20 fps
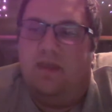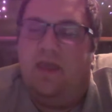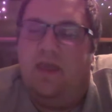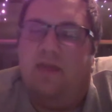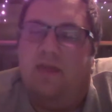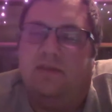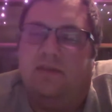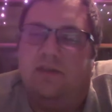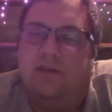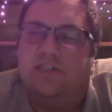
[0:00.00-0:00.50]

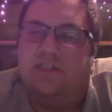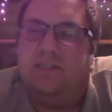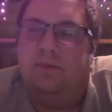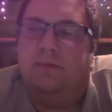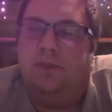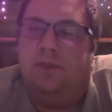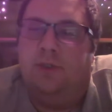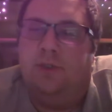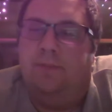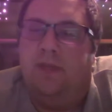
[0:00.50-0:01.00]
it does seem a
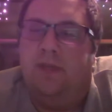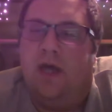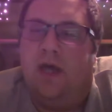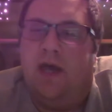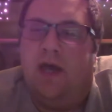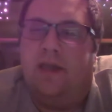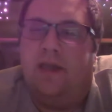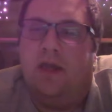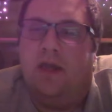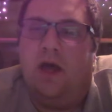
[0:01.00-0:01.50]
little bit
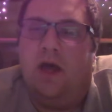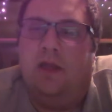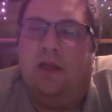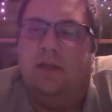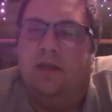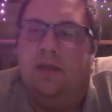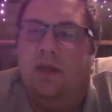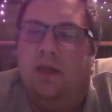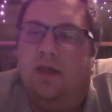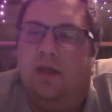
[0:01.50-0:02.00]
high,
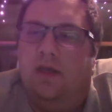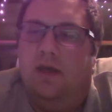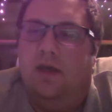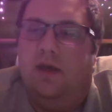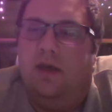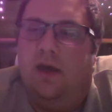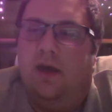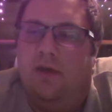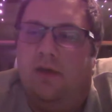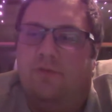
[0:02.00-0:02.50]
Colin,
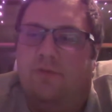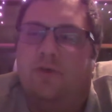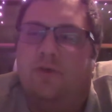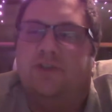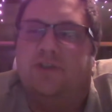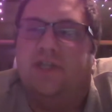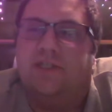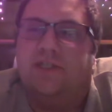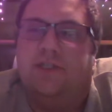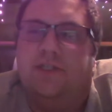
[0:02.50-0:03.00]
for
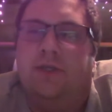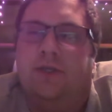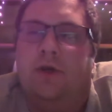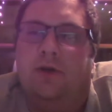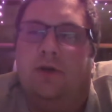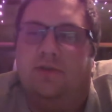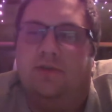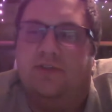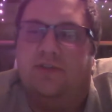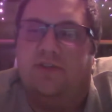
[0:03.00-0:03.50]
60
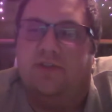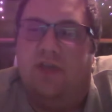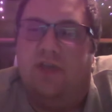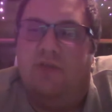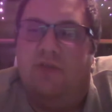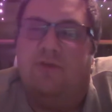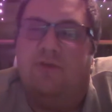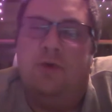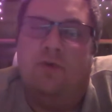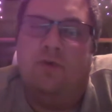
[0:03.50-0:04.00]
hertz.
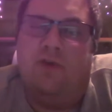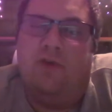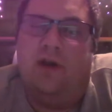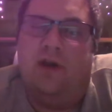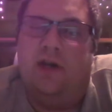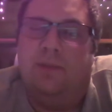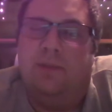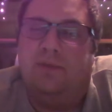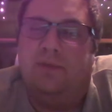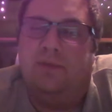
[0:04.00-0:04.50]
If you were
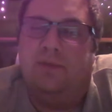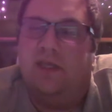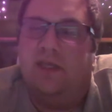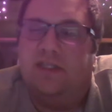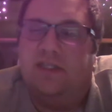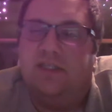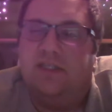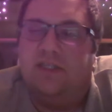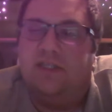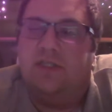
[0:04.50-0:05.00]
running up to like
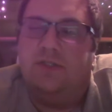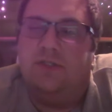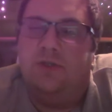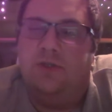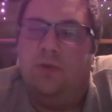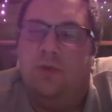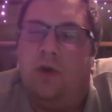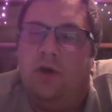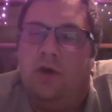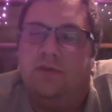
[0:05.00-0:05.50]

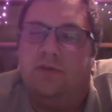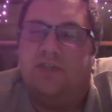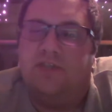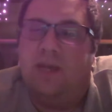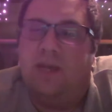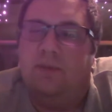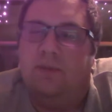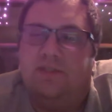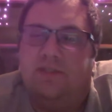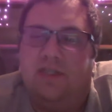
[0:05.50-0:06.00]
62 hertz,
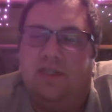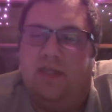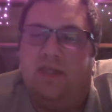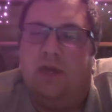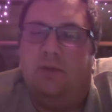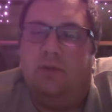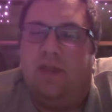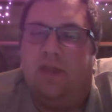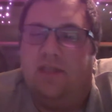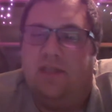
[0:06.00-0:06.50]
I would say
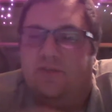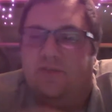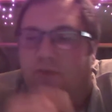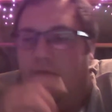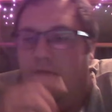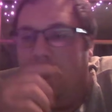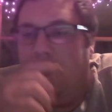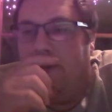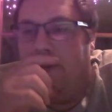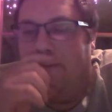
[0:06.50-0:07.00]
that's
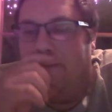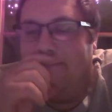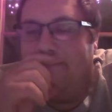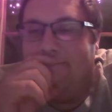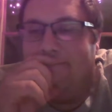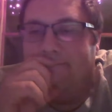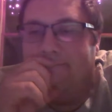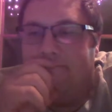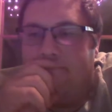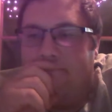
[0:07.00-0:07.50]
fine.
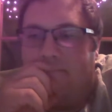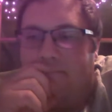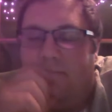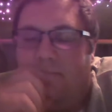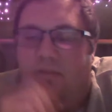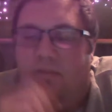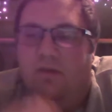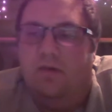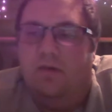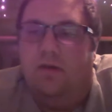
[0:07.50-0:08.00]

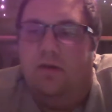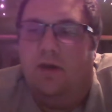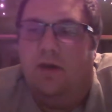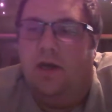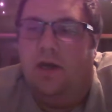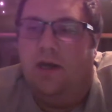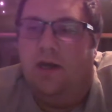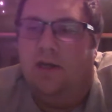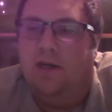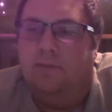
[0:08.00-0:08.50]

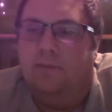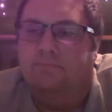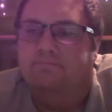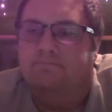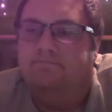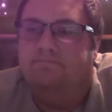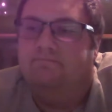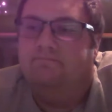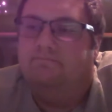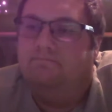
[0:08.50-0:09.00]
But
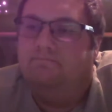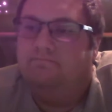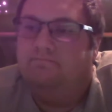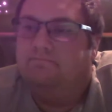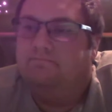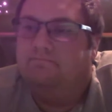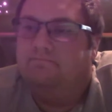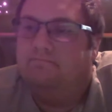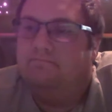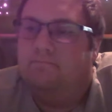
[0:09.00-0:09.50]

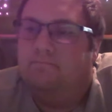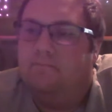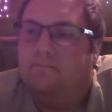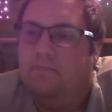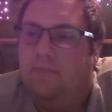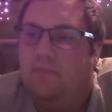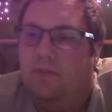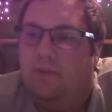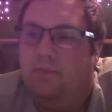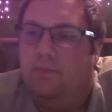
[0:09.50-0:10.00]

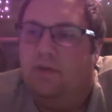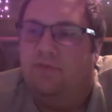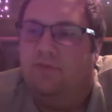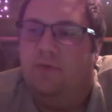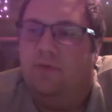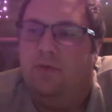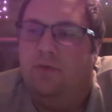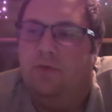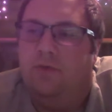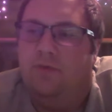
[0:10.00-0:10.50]
if
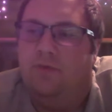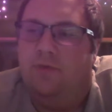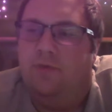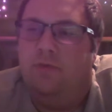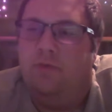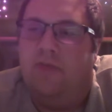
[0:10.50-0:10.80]
you're